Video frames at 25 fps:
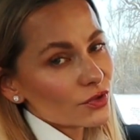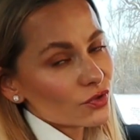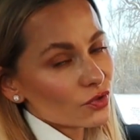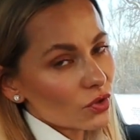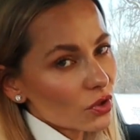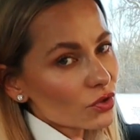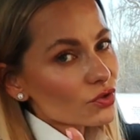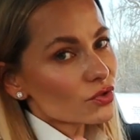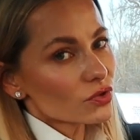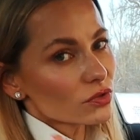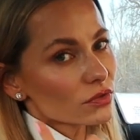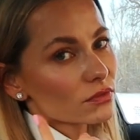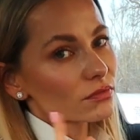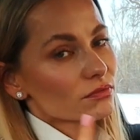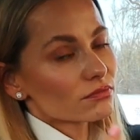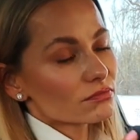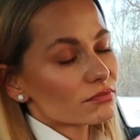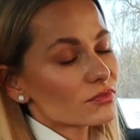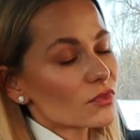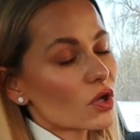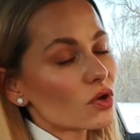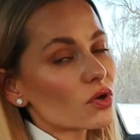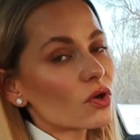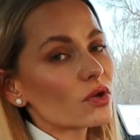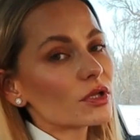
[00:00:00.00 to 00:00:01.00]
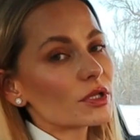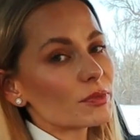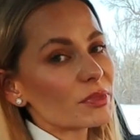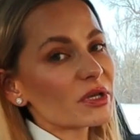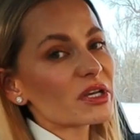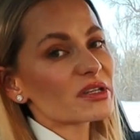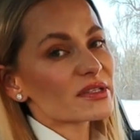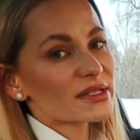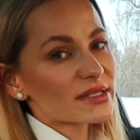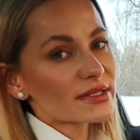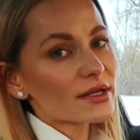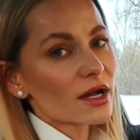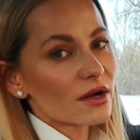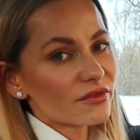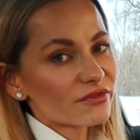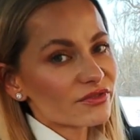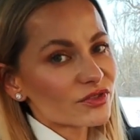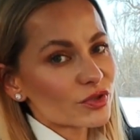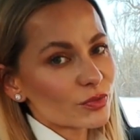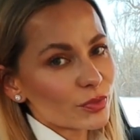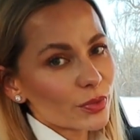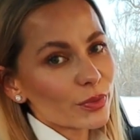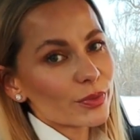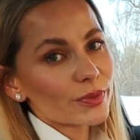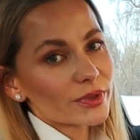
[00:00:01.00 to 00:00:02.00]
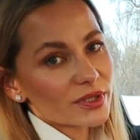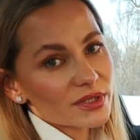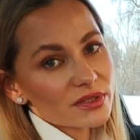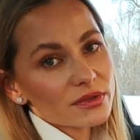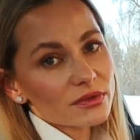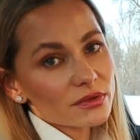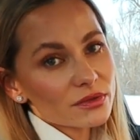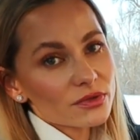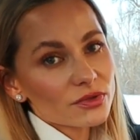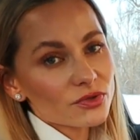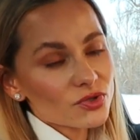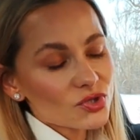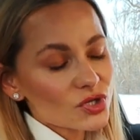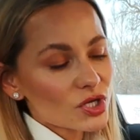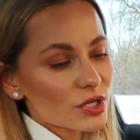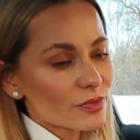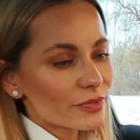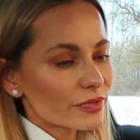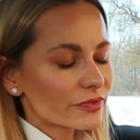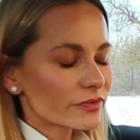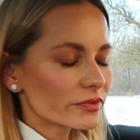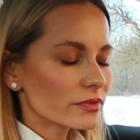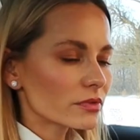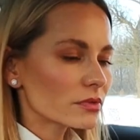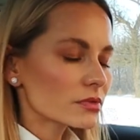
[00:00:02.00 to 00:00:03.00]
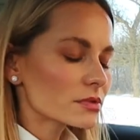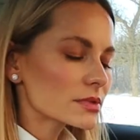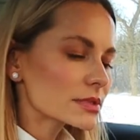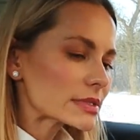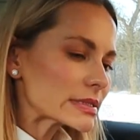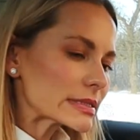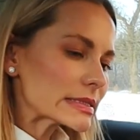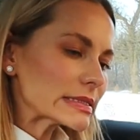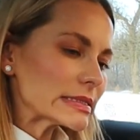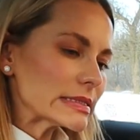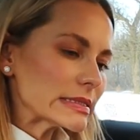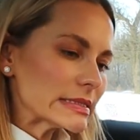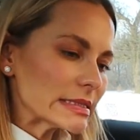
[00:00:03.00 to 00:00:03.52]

Not only because it's comfortable, because it's also cheap, of course.